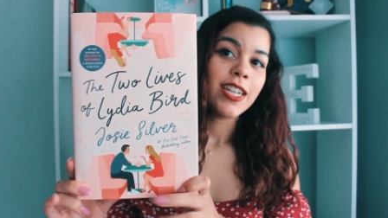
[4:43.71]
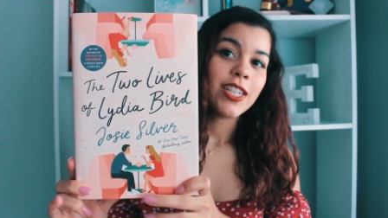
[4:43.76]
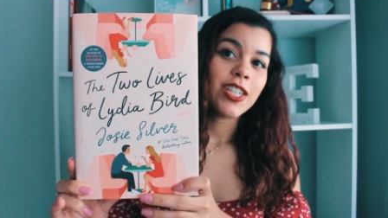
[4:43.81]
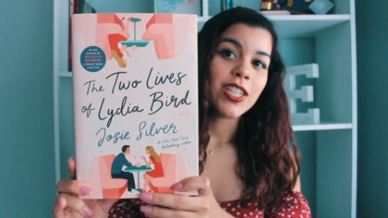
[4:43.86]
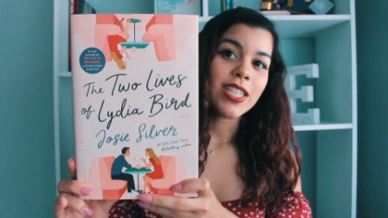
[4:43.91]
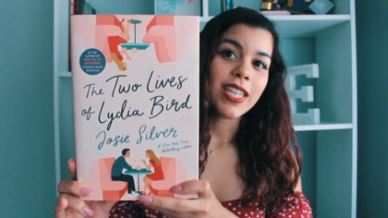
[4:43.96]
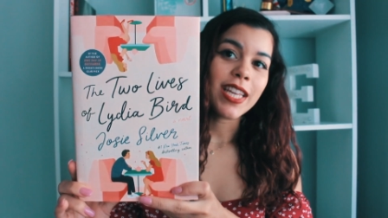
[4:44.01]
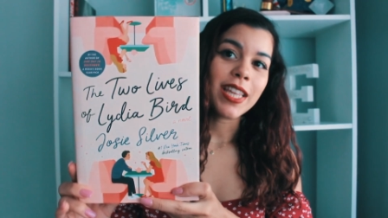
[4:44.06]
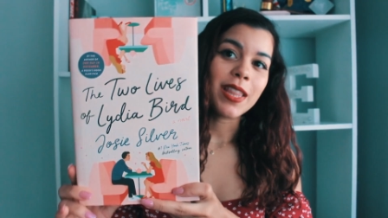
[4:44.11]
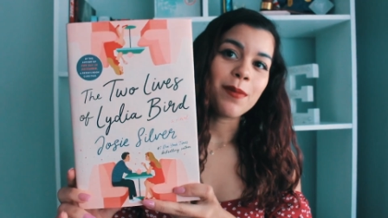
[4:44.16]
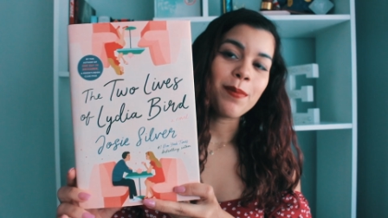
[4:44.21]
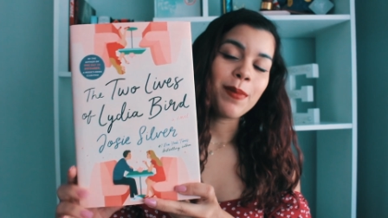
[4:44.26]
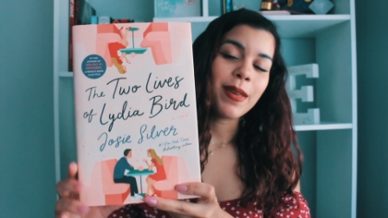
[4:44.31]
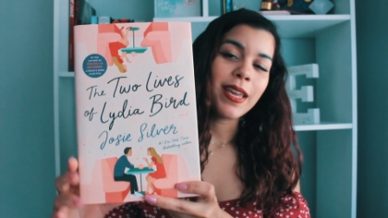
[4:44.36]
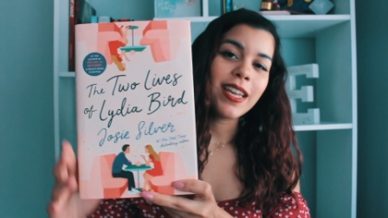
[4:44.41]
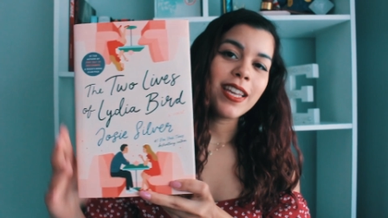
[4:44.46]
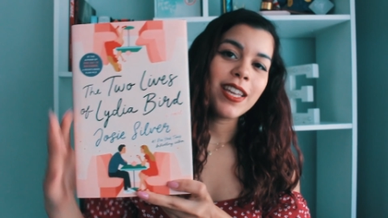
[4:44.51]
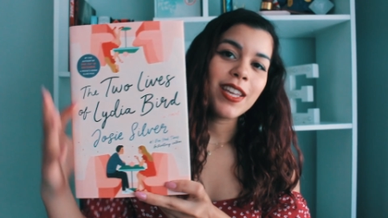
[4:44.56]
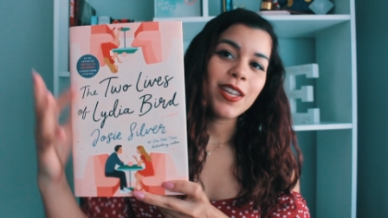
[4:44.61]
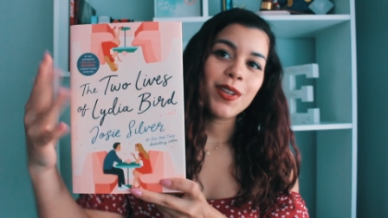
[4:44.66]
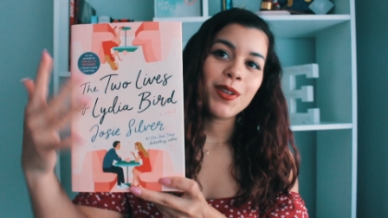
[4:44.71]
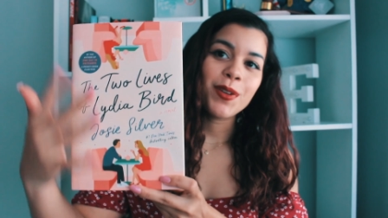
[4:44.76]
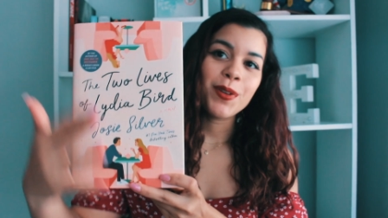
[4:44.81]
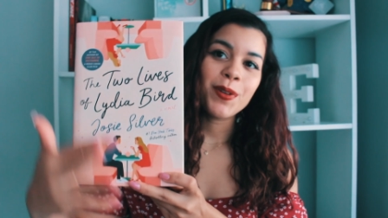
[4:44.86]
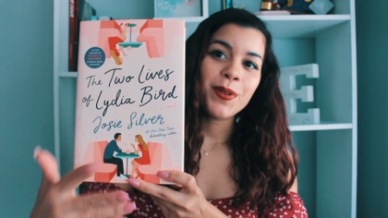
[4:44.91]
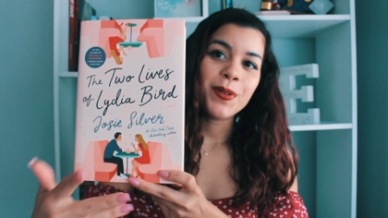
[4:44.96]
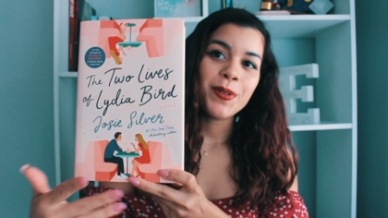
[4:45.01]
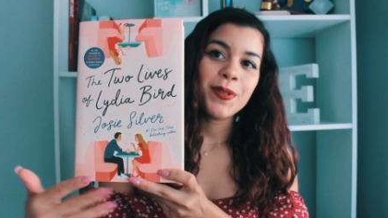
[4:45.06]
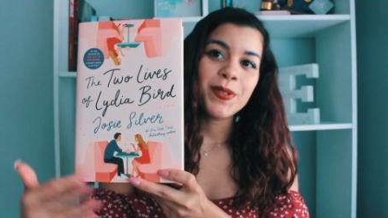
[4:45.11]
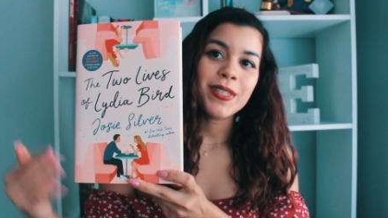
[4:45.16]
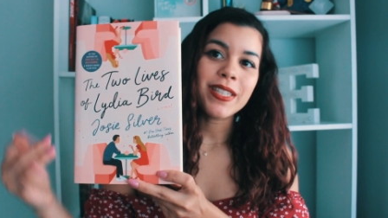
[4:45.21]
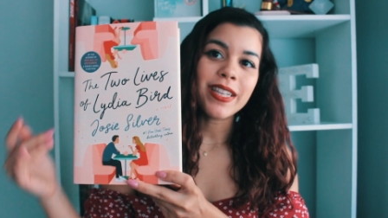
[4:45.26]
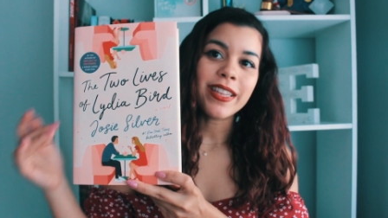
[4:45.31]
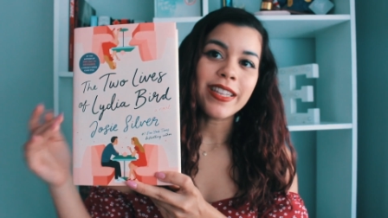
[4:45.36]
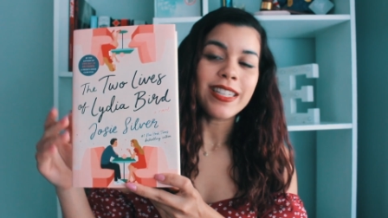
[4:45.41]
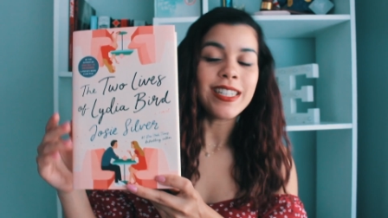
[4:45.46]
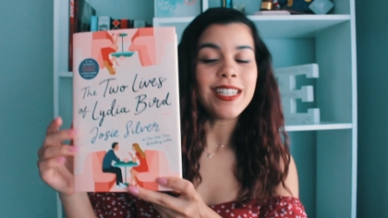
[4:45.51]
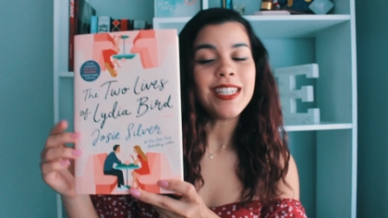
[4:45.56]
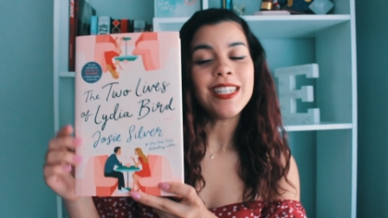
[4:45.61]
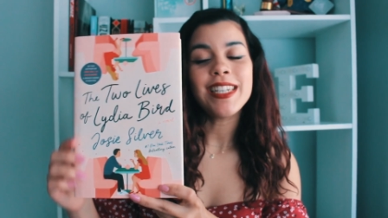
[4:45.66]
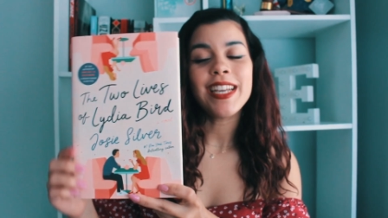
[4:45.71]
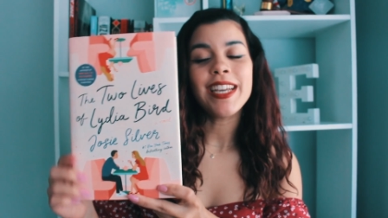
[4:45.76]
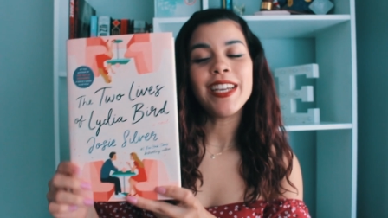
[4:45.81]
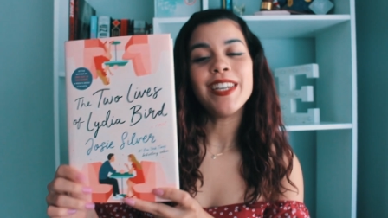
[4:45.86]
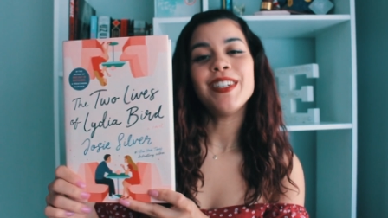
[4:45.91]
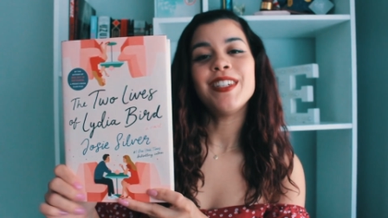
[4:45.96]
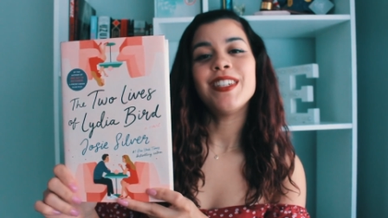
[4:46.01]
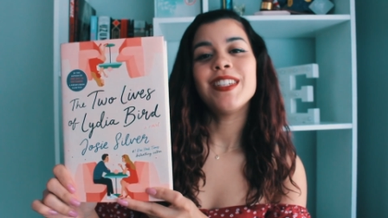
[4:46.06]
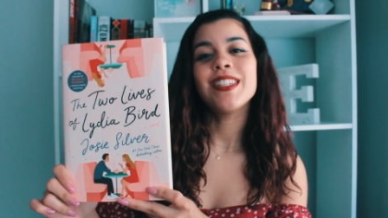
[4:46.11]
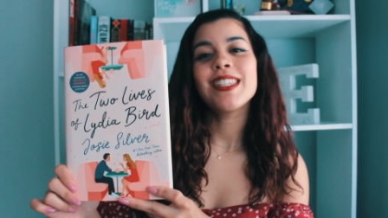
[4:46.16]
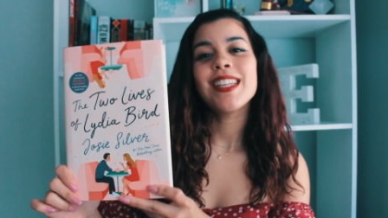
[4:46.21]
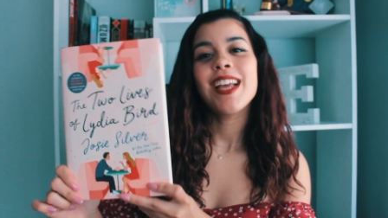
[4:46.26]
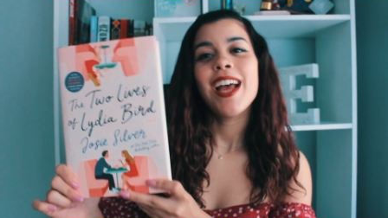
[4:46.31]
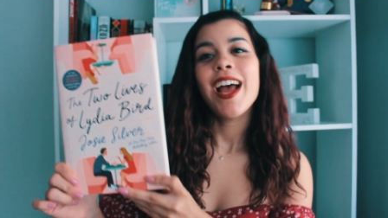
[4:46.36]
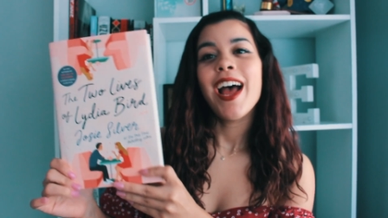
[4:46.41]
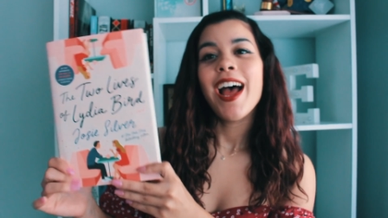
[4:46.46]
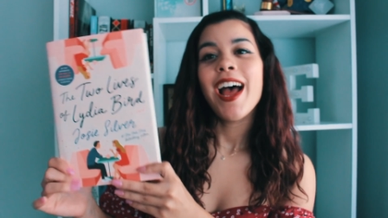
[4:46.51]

Just like the pink hues and the details.